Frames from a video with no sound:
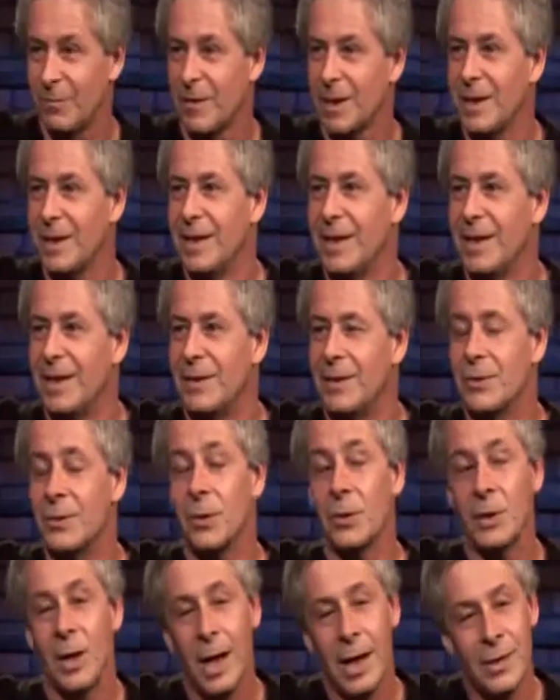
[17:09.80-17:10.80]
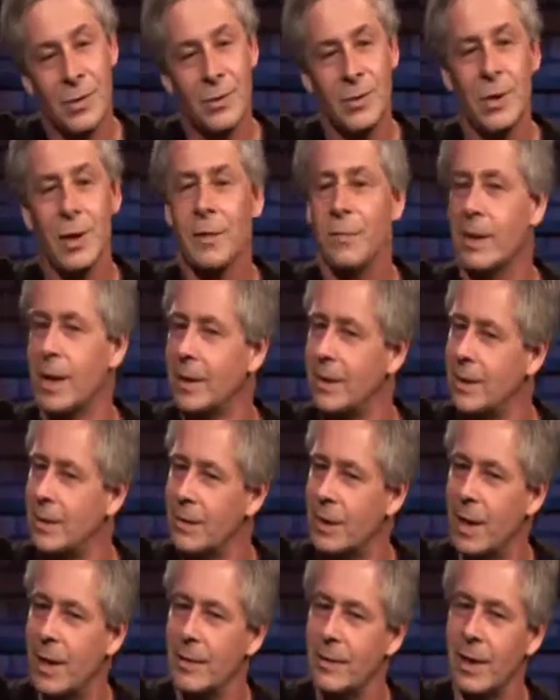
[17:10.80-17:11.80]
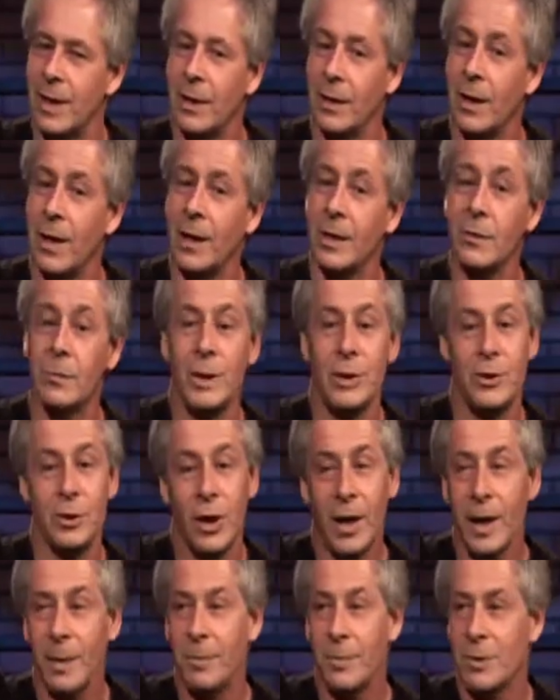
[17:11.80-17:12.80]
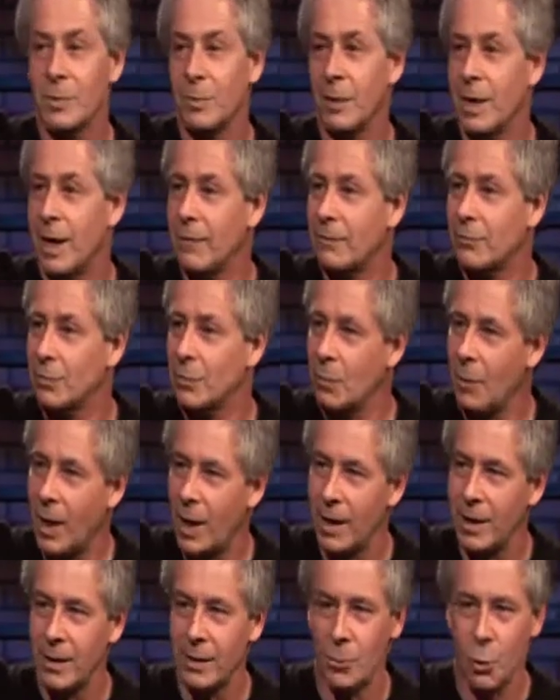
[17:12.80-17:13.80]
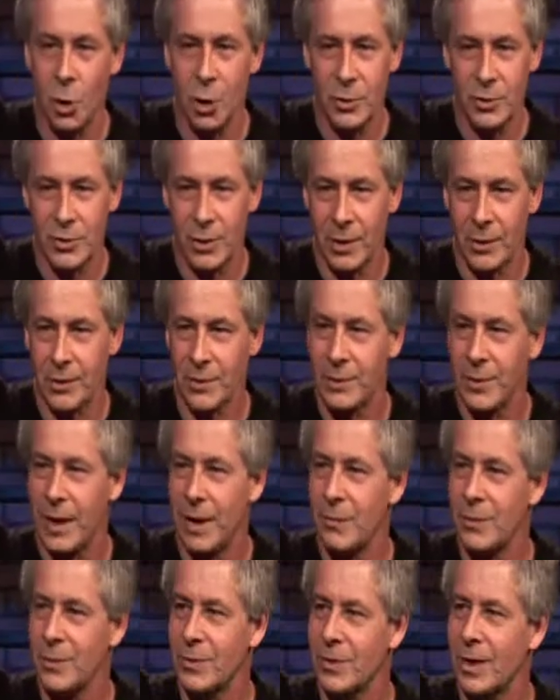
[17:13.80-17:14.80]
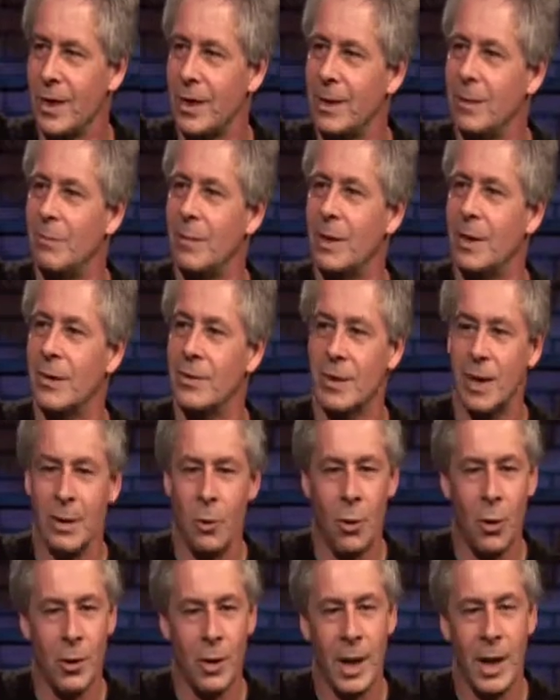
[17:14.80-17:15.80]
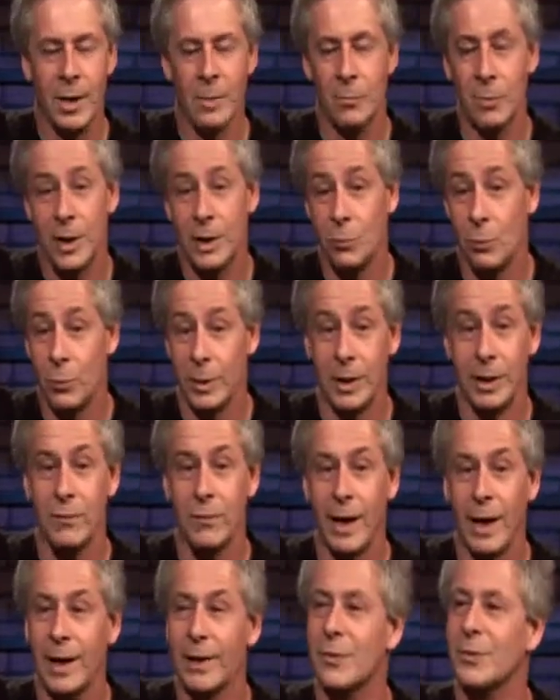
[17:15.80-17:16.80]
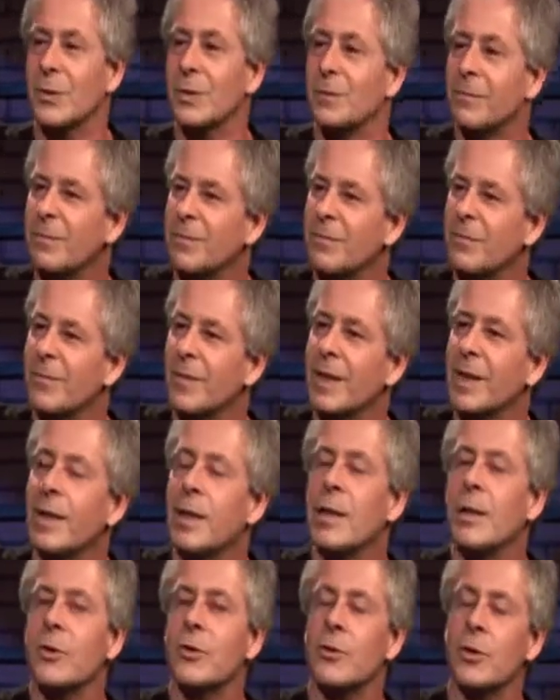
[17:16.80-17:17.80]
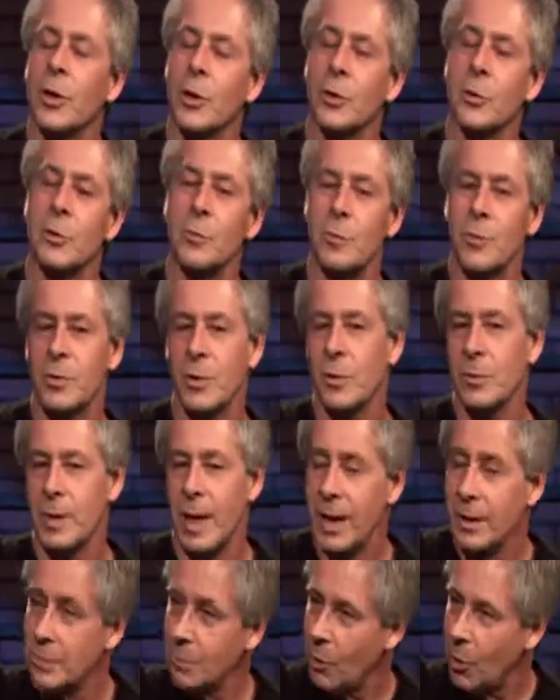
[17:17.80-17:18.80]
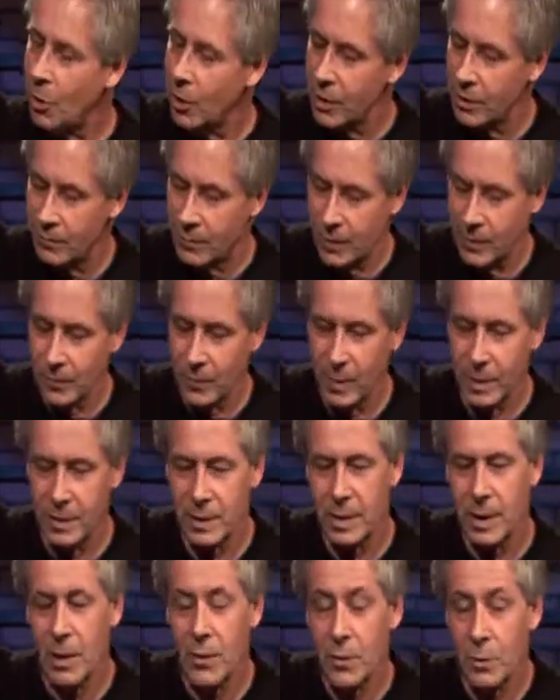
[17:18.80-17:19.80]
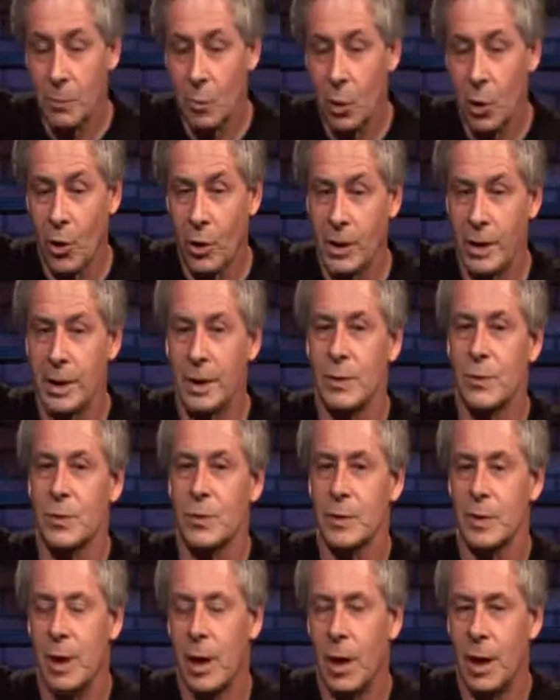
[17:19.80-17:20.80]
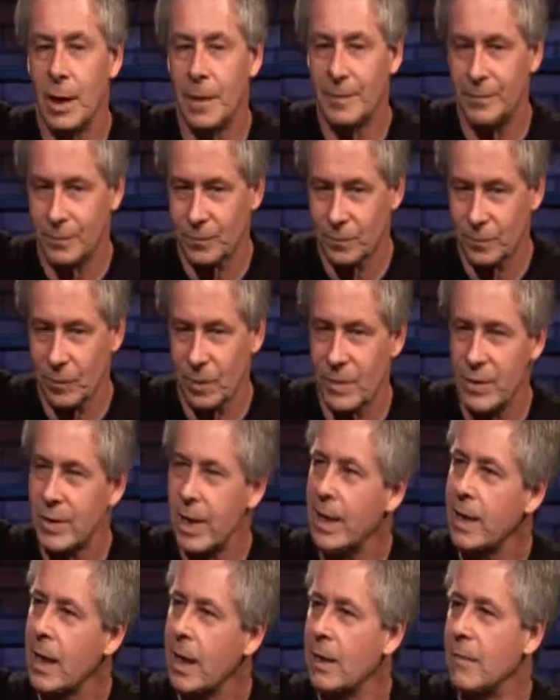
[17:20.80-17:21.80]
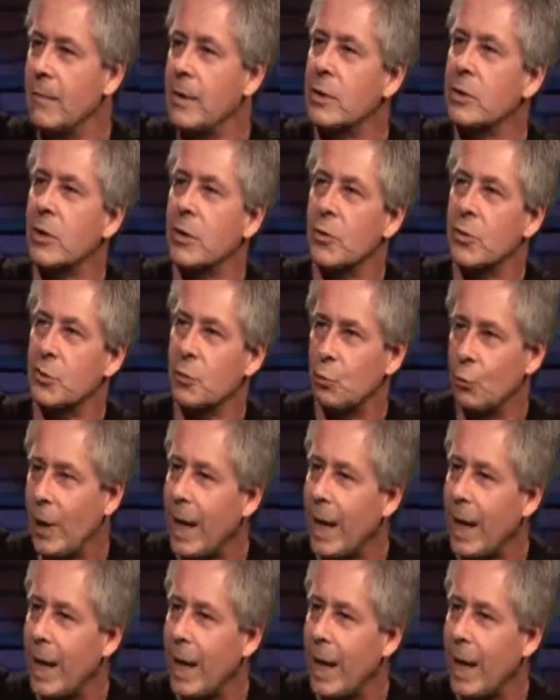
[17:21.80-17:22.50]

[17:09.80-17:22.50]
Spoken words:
And there's a lot of stuff that these guys had a lot of great chops, but after a while it all started to sound the same because they all kind of played really fast. So that's part of it. The other part is staying out of each other's